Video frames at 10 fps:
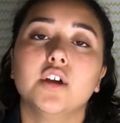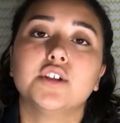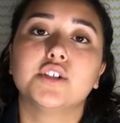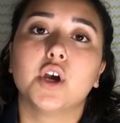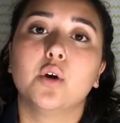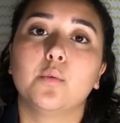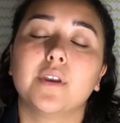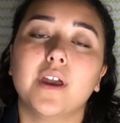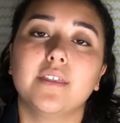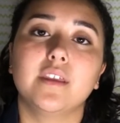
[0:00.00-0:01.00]
So
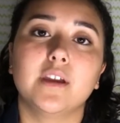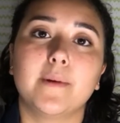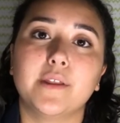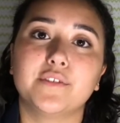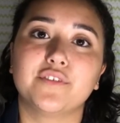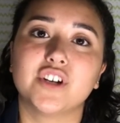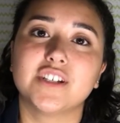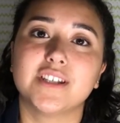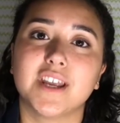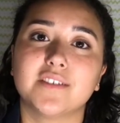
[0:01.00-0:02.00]
when I think about the
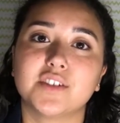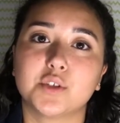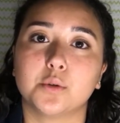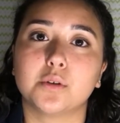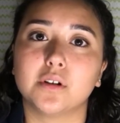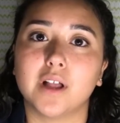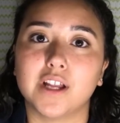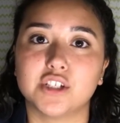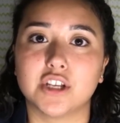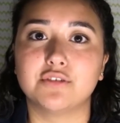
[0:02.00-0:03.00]
first day of school,
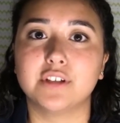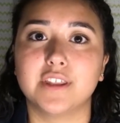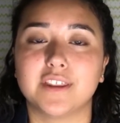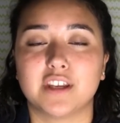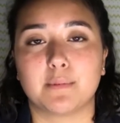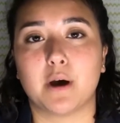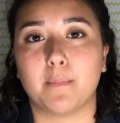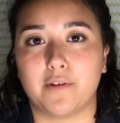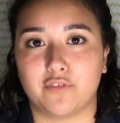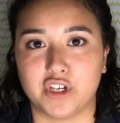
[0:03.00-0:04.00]
I generally think
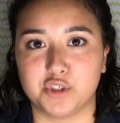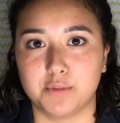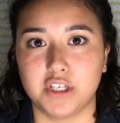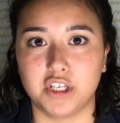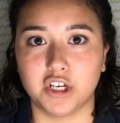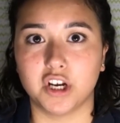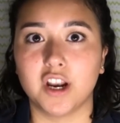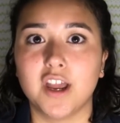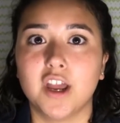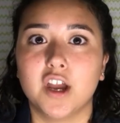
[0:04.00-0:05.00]
about my freshman
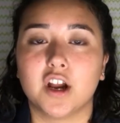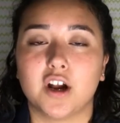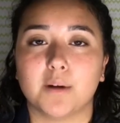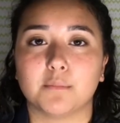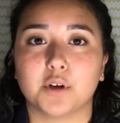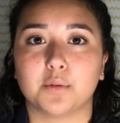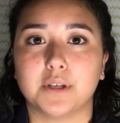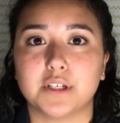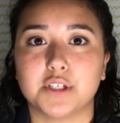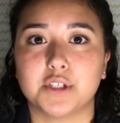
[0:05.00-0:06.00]
year,
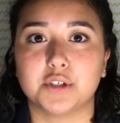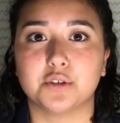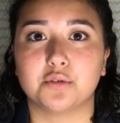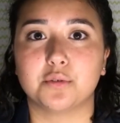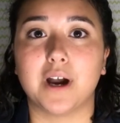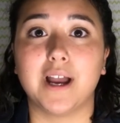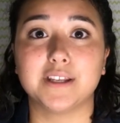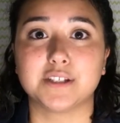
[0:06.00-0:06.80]
going to my